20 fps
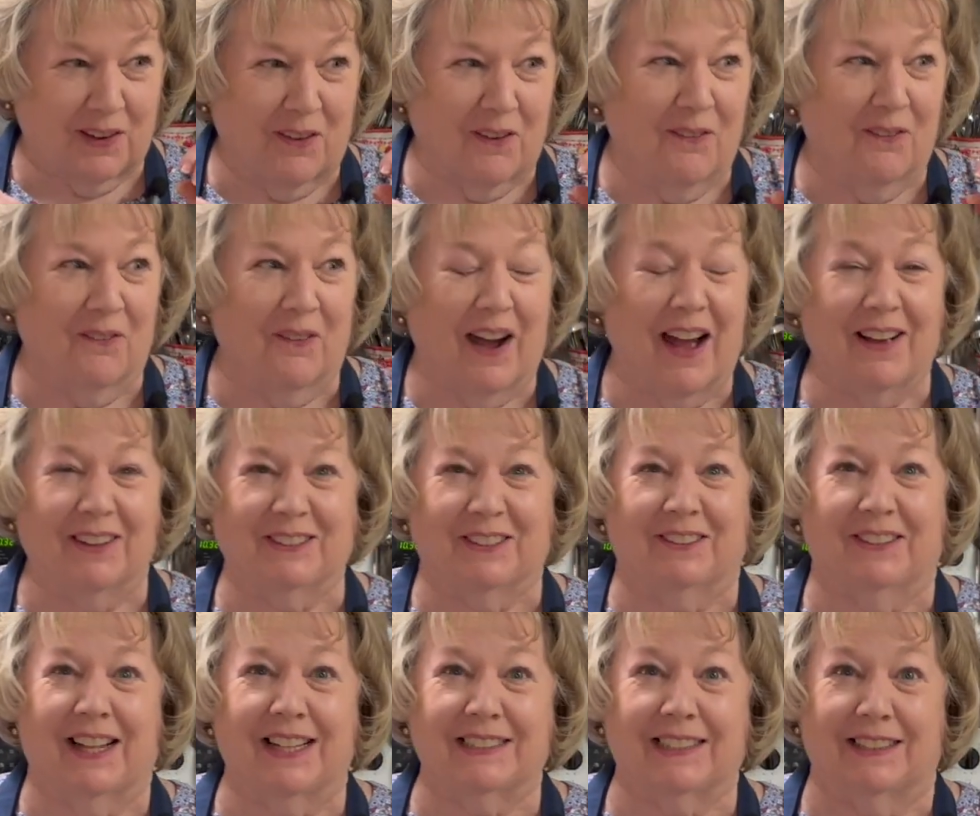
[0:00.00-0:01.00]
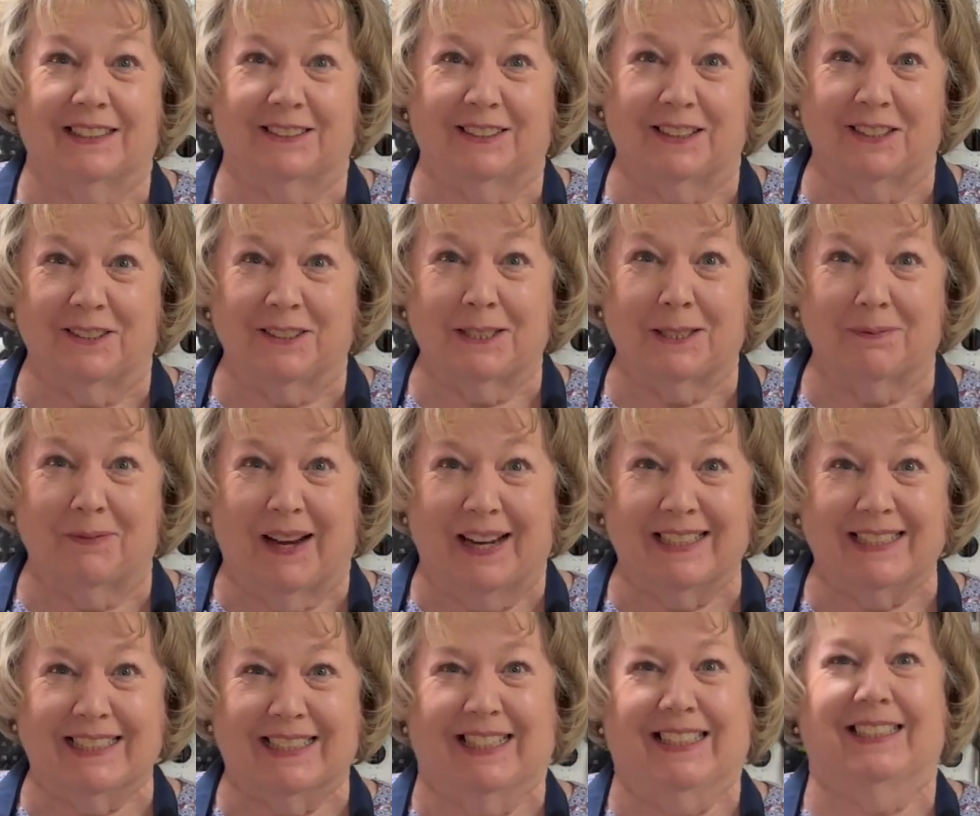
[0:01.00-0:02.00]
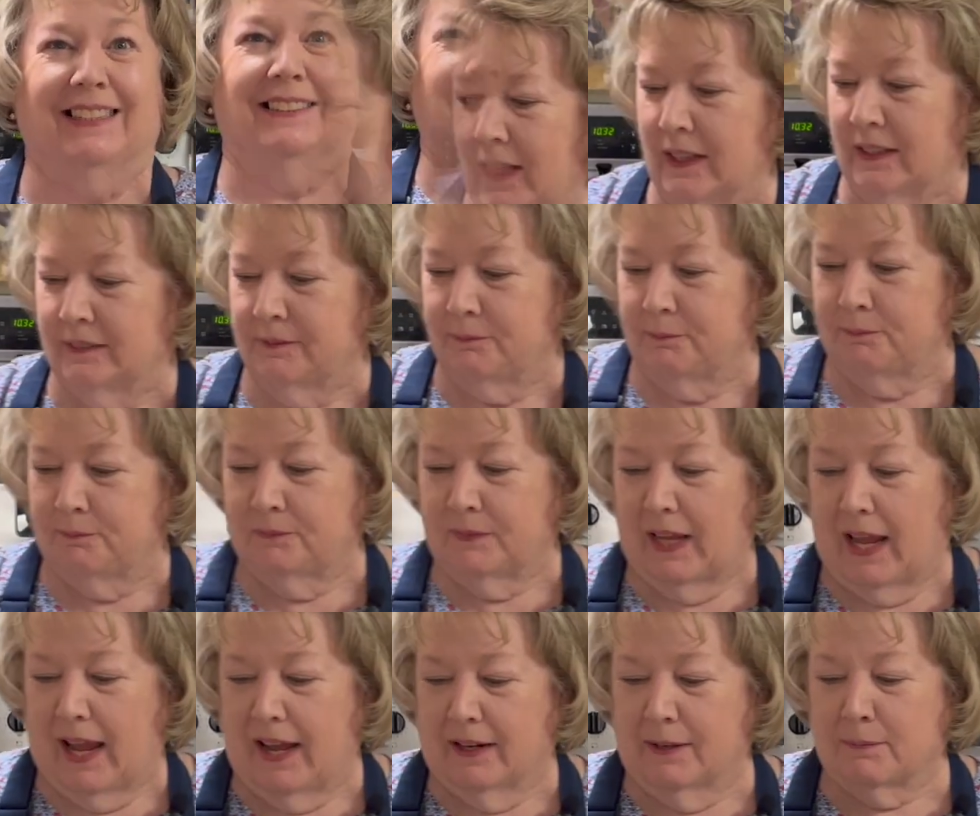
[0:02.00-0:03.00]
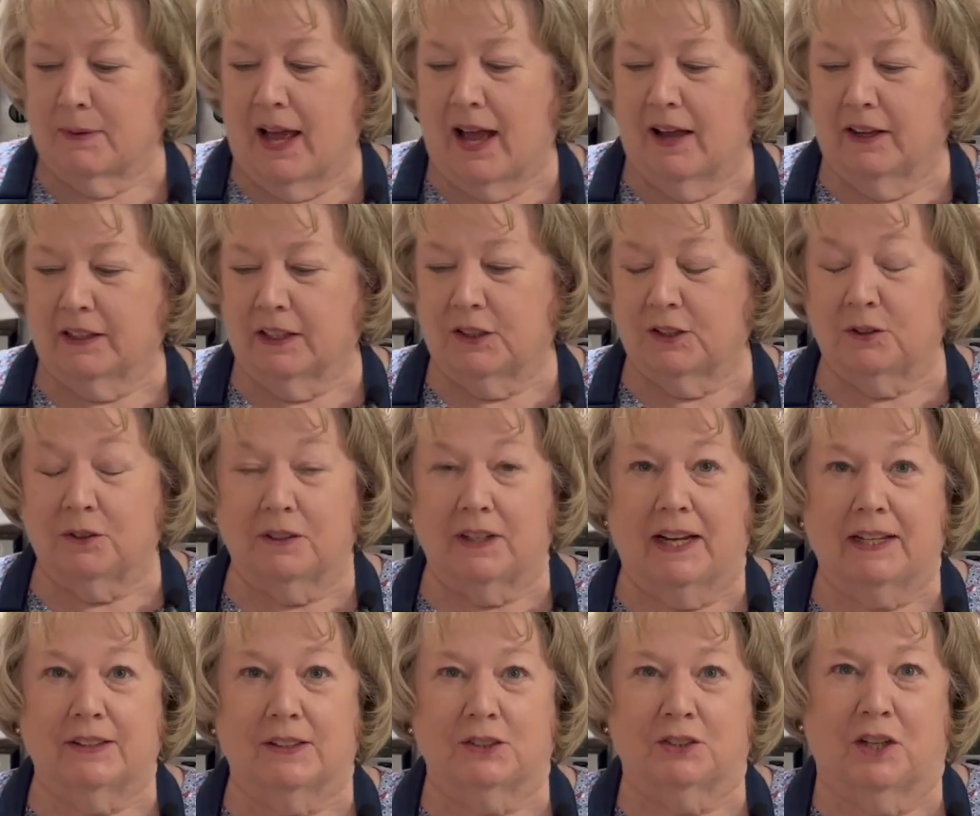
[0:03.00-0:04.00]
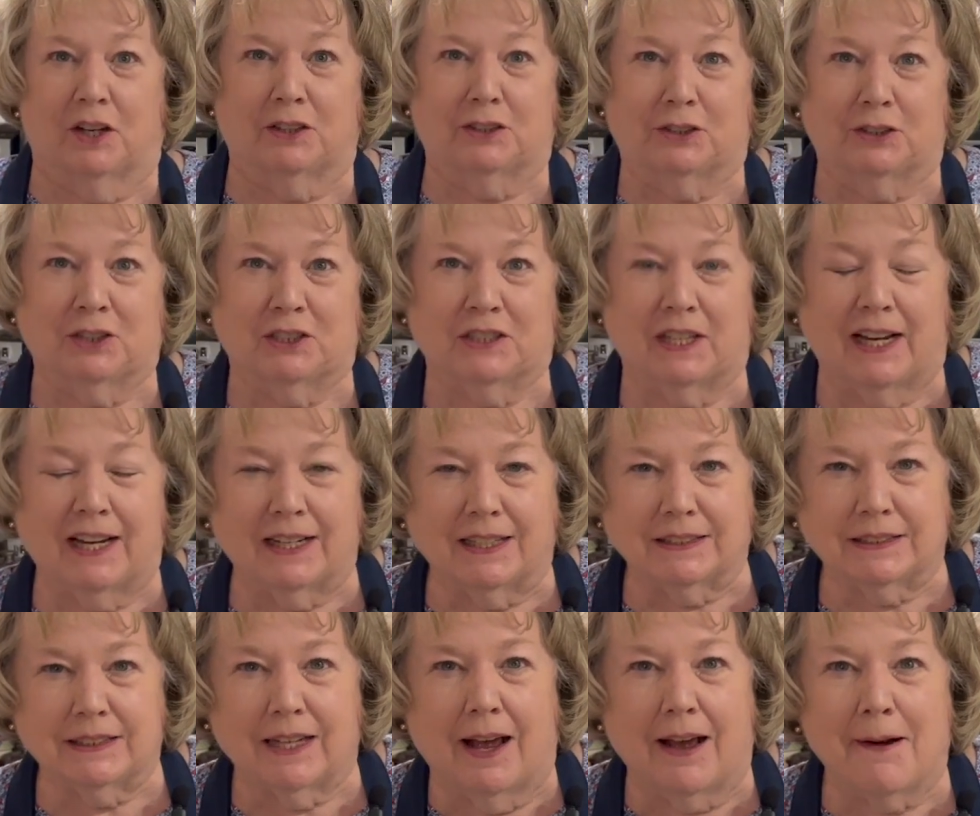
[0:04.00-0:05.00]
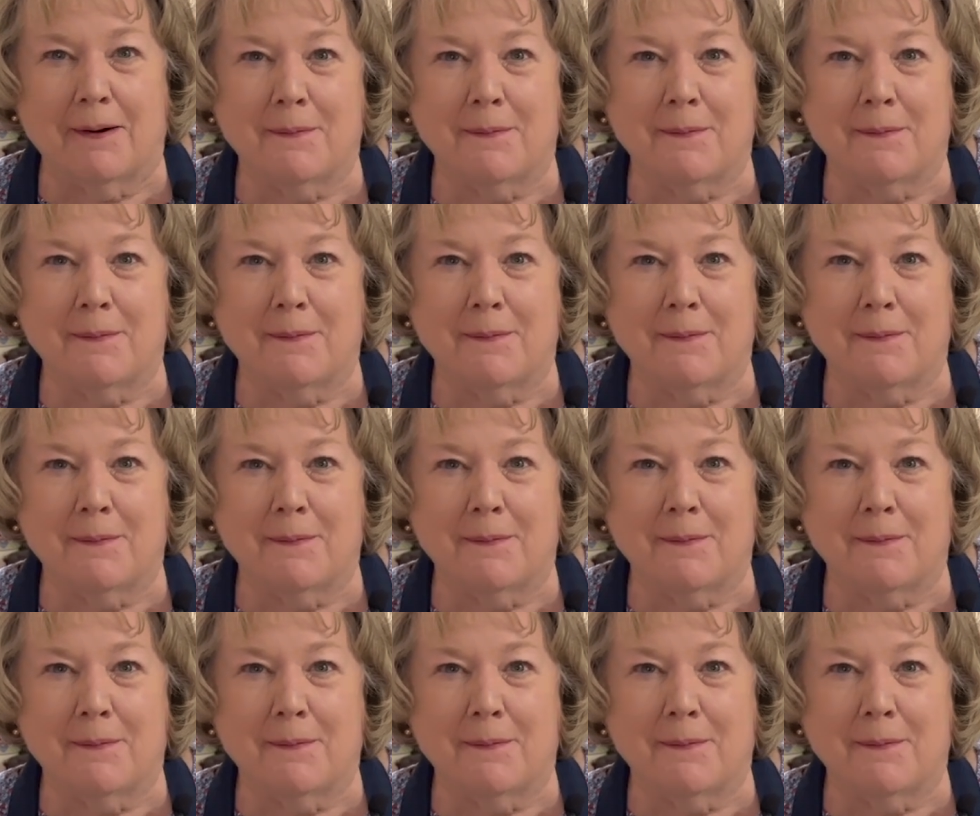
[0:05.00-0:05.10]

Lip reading: Wowzer, that's a little spicy. Adam Haugen, you'll like this on your steaks.